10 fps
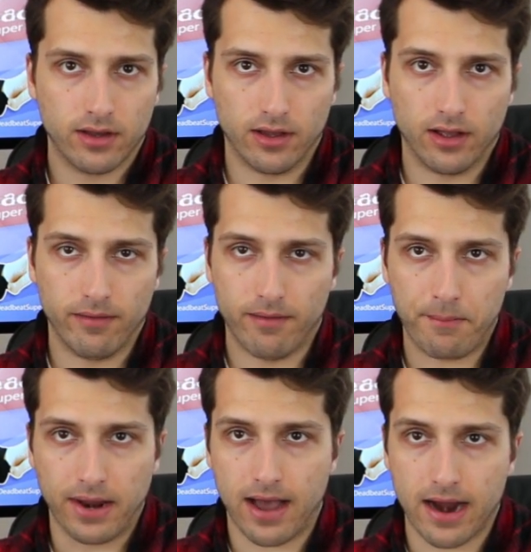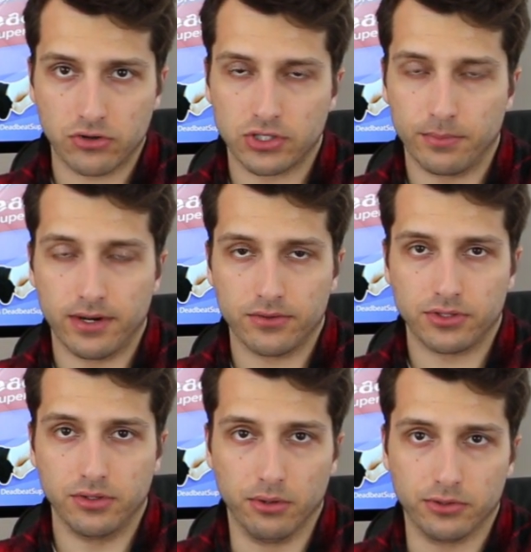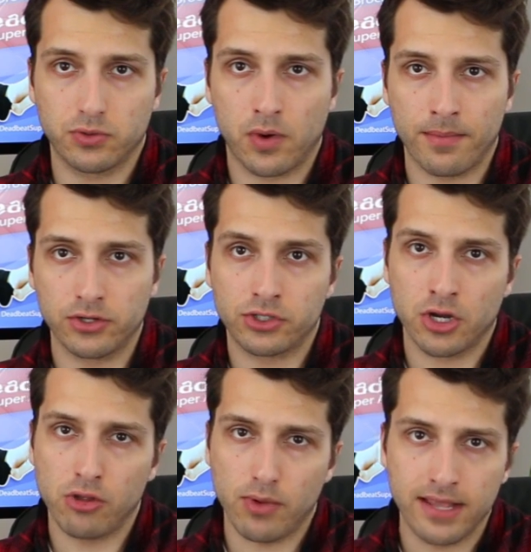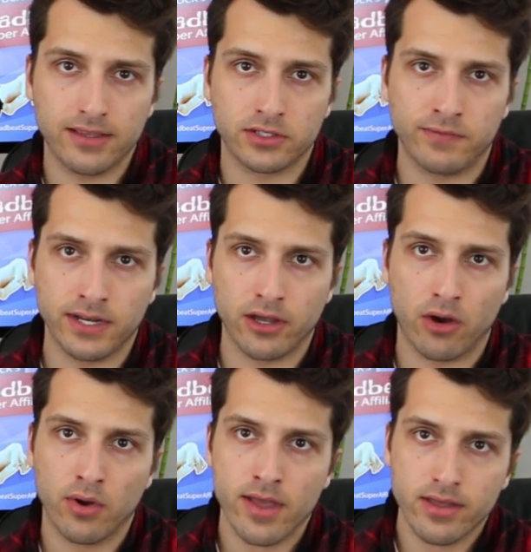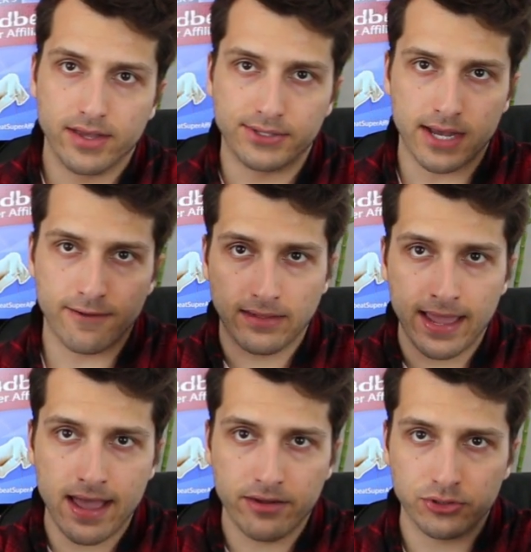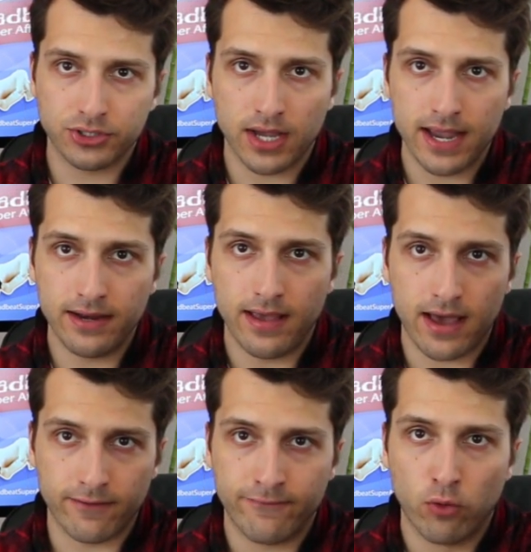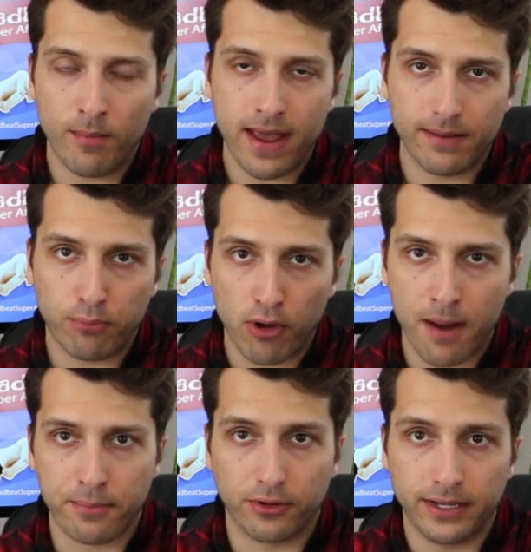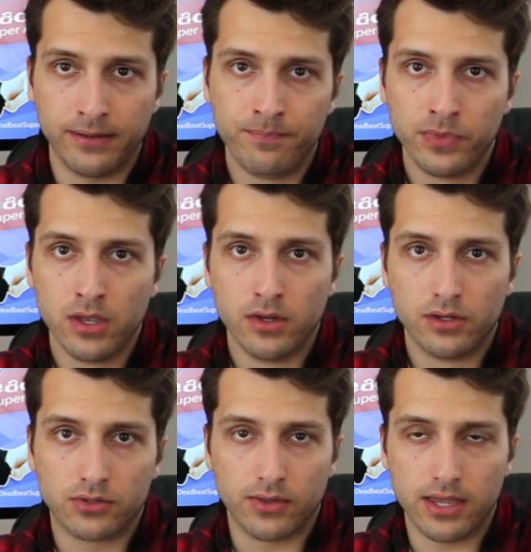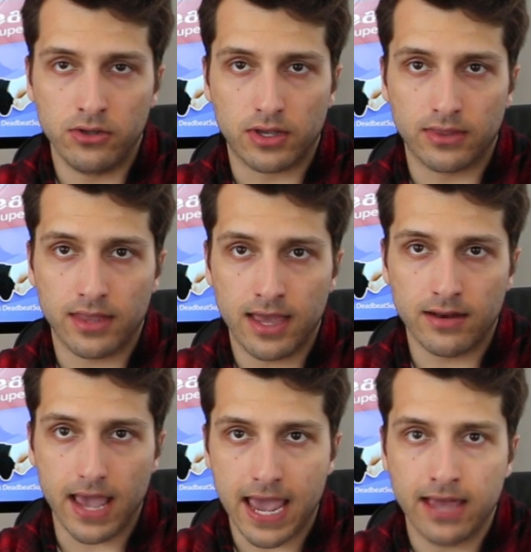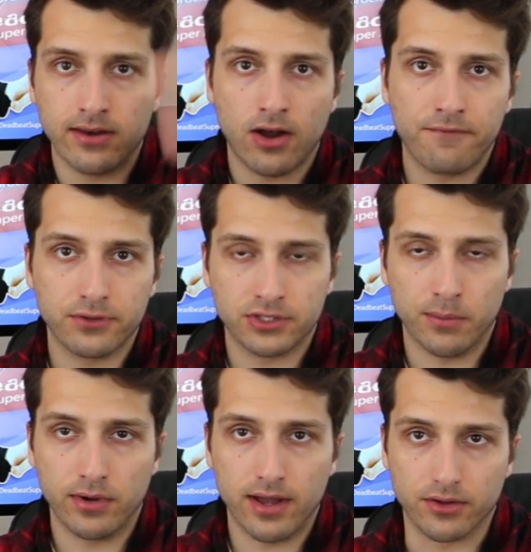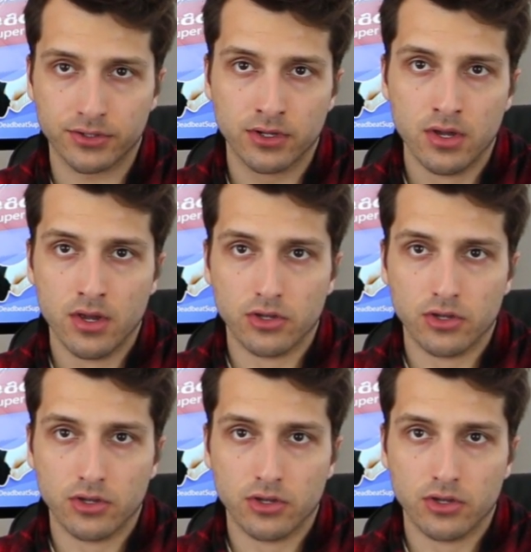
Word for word: Uh, I'm gonna hire someone else to do it. So what I'm gonna show you in this video is how to lay out your site, how to format it properly, so that you can then hand it off to someone else.